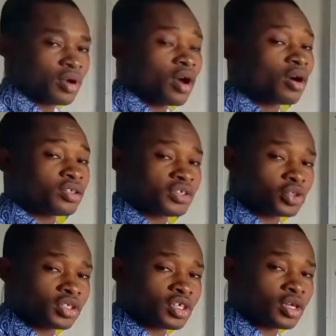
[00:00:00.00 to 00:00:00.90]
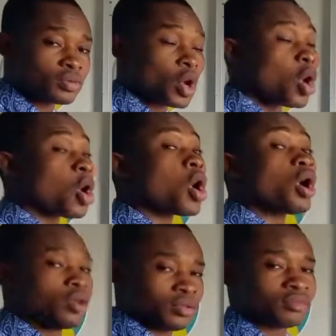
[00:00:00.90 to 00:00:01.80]
All the 3 terms.
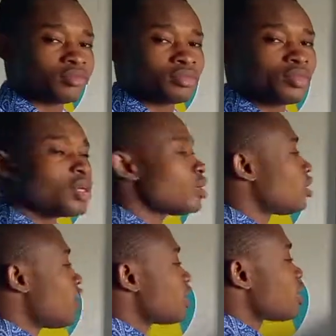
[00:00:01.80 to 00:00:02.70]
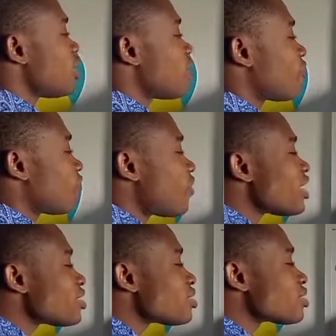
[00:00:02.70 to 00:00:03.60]
Or, let's say the
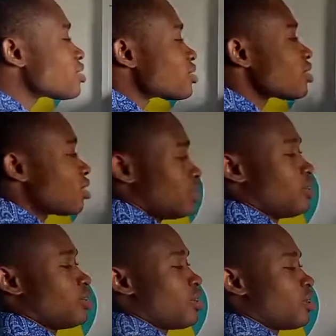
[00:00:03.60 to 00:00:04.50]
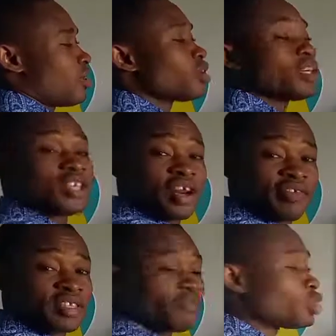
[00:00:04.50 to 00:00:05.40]
first order
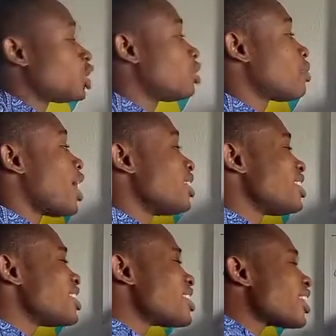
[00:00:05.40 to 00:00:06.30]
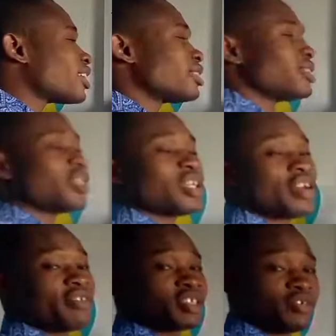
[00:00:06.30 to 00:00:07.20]
derivative term and the second order
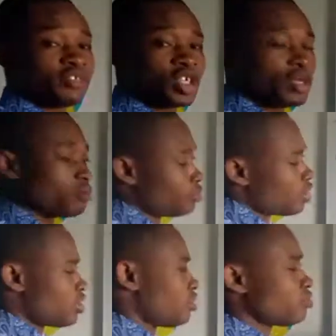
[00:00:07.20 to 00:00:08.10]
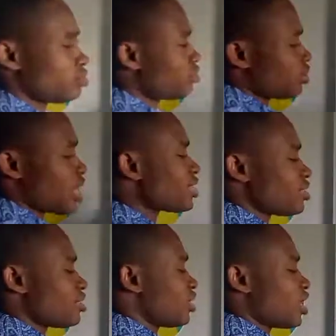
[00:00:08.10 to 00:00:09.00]
derivative term. That
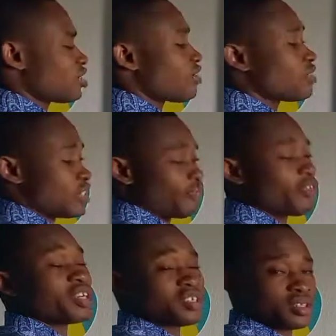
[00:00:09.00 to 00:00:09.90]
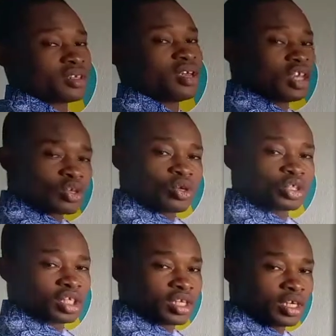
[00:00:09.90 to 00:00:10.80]
is in the case of this first
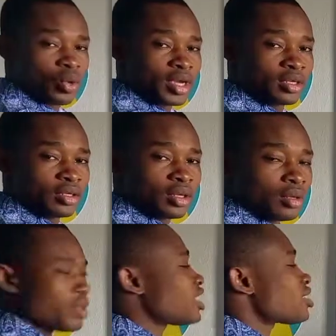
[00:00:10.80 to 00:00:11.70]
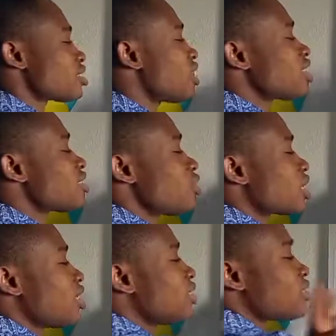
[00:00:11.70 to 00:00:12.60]
solution anyway. But just let's
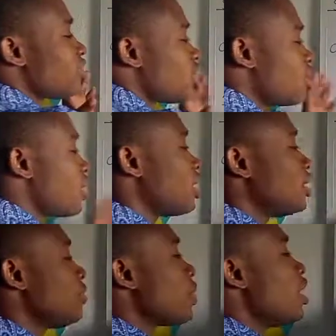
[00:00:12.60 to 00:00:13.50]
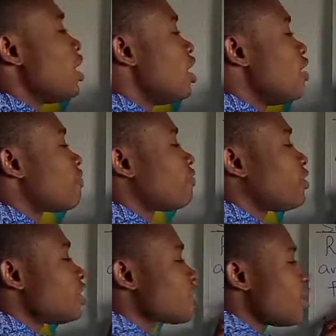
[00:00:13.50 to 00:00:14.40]
look at it generally.
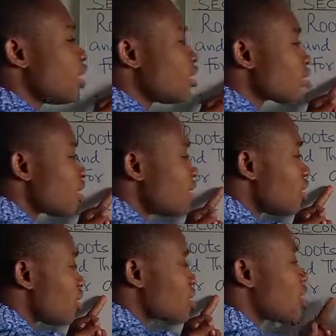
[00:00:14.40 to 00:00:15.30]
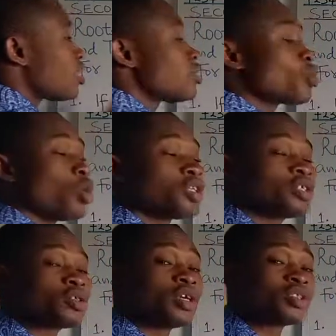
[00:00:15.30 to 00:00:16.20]
If this is the auxiliary
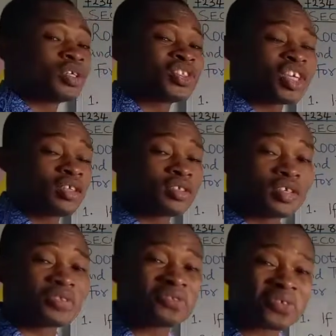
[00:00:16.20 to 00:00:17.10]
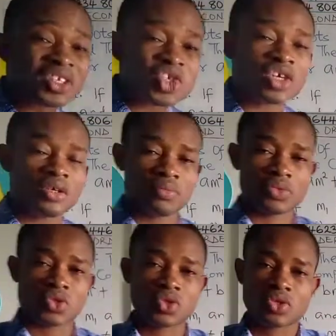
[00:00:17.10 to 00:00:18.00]
equation, so it contains the 3
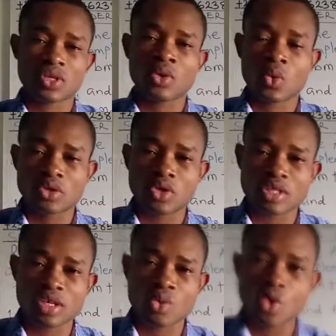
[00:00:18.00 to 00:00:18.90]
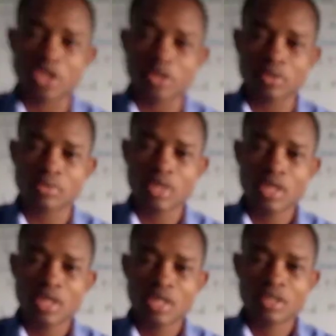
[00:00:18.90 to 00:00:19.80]
terms in quadratic equation,
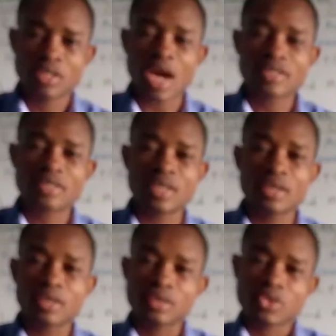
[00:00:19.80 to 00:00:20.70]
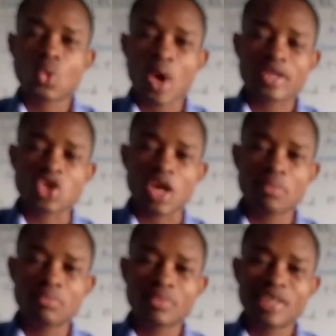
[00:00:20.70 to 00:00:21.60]
that's the square
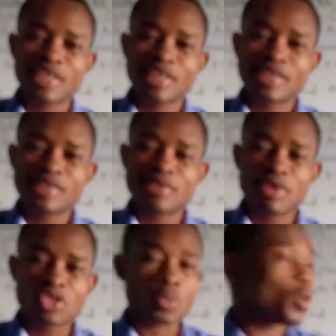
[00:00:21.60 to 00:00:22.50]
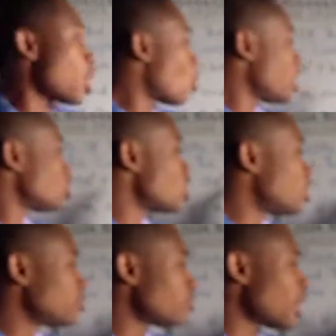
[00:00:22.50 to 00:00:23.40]
term, the raised to the power 1
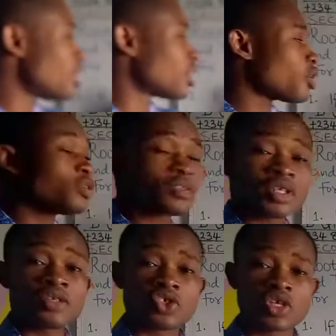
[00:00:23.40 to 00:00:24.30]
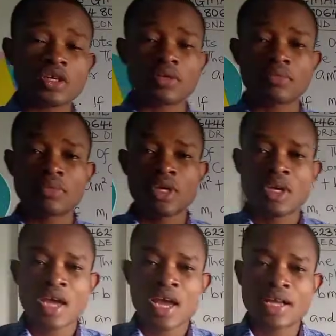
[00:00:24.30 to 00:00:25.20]
term, and the constant term.
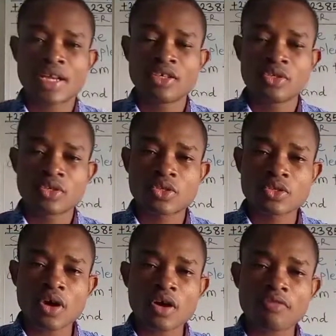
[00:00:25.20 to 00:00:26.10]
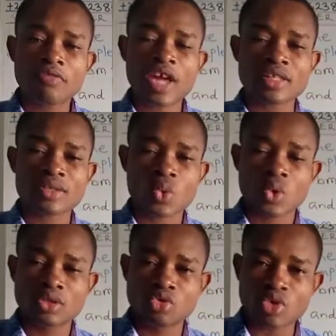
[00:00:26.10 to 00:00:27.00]
And then you solve that
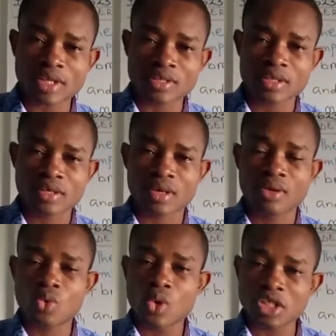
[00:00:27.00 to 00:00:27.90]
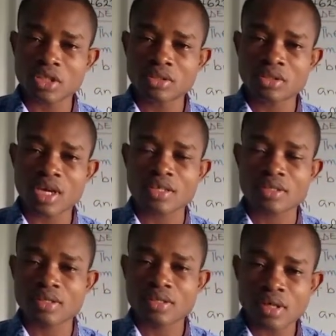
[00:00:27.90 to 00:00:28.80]
quadratic equation,
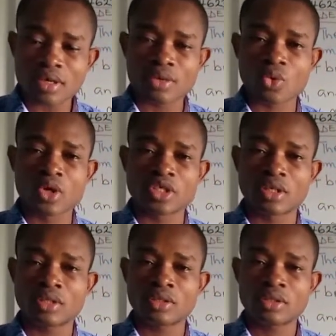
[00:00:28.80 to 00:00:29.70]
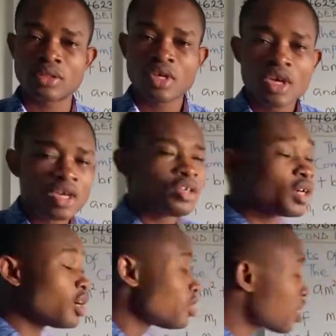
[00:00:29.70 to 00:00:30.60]
that's the auxiliary equation,
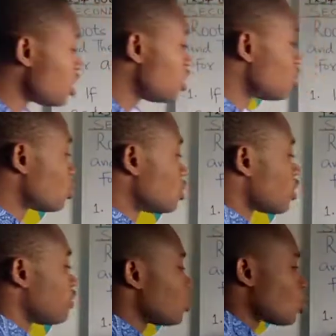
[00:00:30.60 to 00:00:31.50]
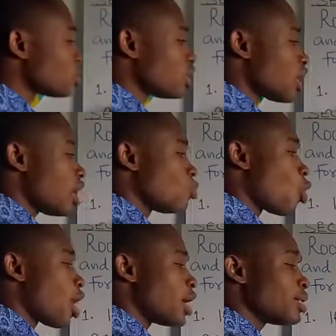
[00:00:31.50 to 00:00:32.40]
you're going to get the root of the equation
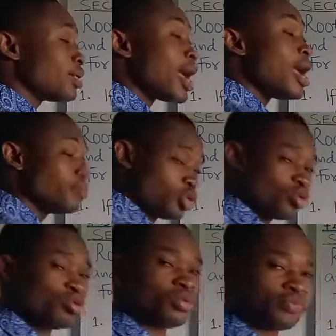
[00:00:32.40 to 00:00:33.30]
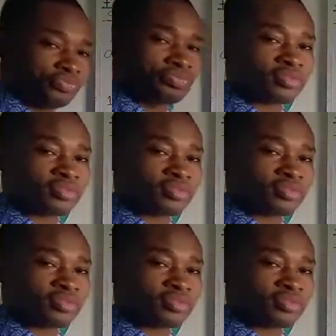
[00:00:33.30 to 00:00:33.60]
m1, m2.